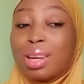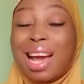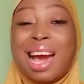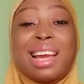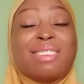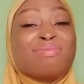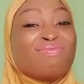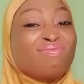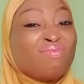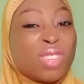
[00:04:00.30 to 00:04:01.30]
I
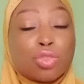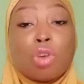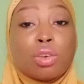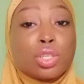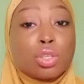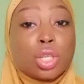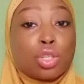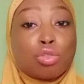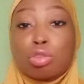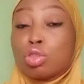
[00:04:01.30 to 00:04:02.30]
strongly suggest
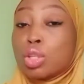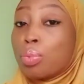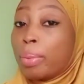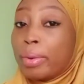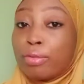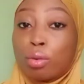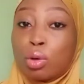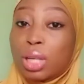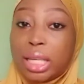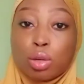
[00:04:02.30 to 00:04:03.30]
you not to spray perfume on
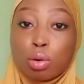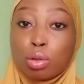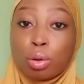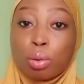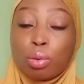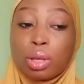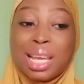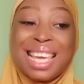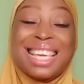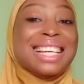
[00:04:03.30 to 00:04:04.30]
light colored clothing
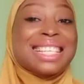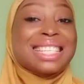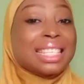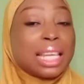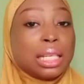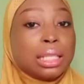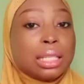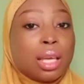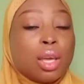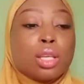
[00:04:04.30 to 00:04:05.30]
in case it stains.
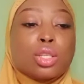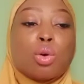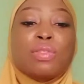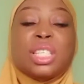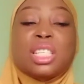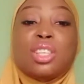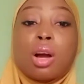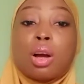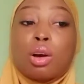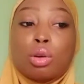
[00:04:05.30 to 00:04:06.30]
So if it's a
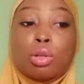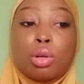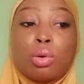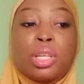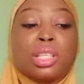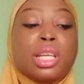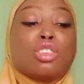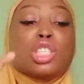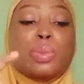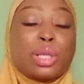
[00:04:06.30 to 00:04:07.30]
darker colored clothing, then you
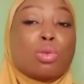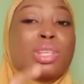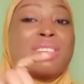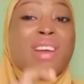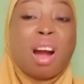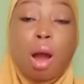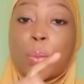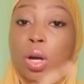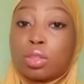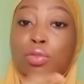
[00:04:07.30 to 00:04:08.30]
spray it on the darker
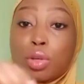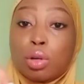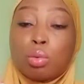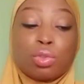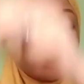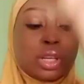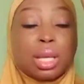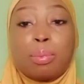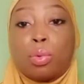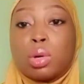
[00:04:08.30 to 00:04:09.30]
parts of your clothes. For
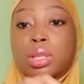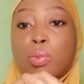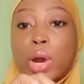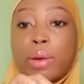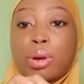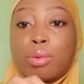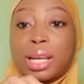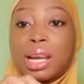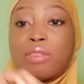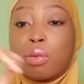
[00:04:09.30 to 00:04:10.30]
example, what I'm wearing right
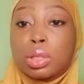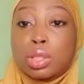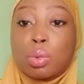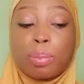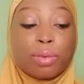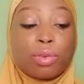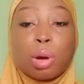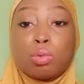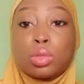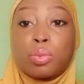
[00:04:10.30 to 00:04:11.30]
now, if I were to spray perfume, I
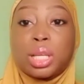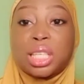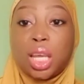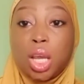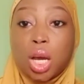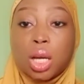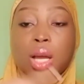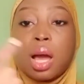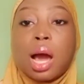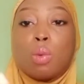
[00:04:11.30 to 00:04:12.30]
won't spray it here,
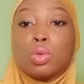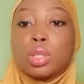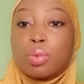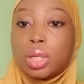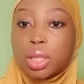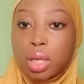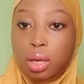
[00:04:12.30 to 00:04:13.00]
I would spray it here.